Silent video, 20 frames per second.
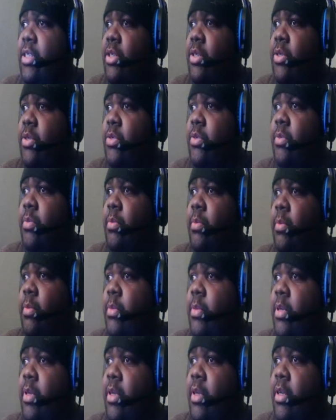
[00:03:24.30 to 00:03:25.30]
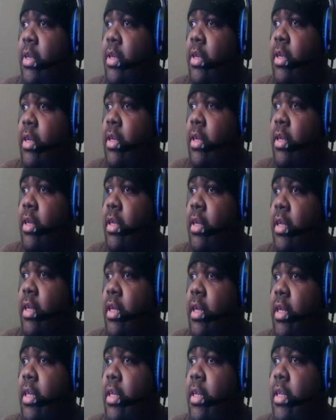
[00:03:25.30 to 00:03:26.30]
Zoom?
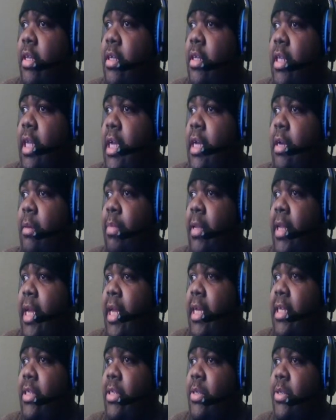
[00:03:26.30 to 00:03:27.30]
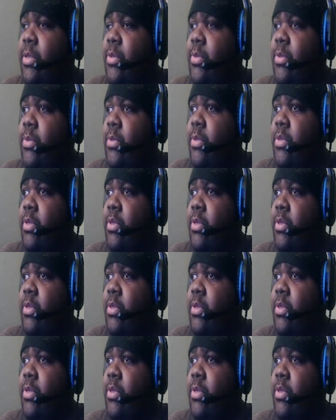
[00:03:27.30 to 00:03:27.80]
It looked like a black suit.